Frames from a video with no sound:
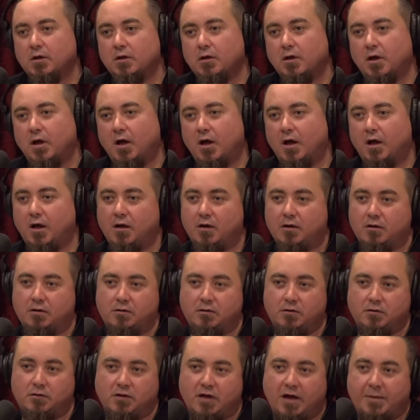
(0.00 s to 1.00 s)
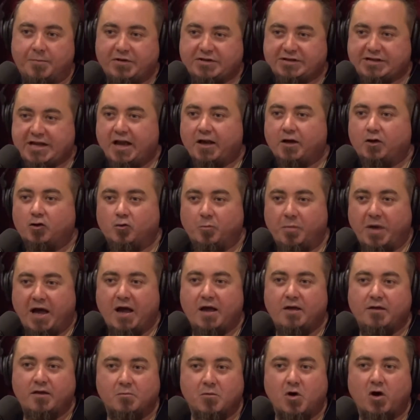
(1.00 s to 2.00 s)
up at Saginaw
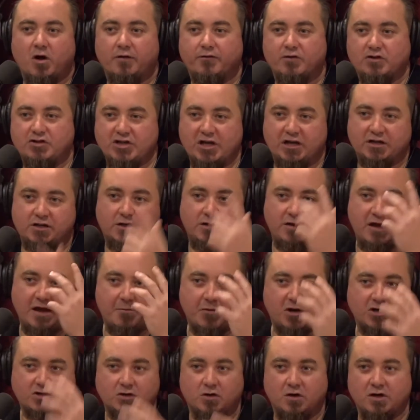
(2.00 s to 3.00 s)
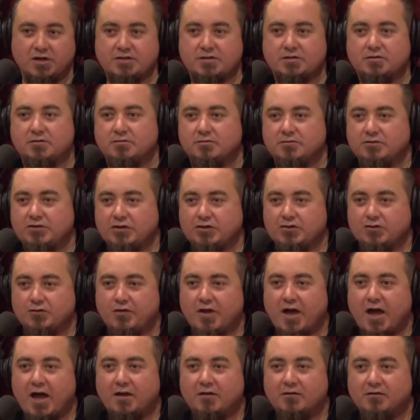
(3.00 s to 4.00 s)
Bay that might have ejected that much ice to do
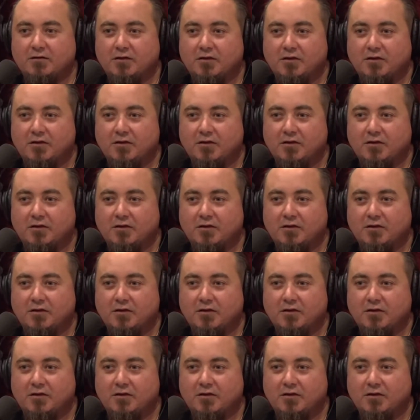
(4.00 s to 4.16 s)
that.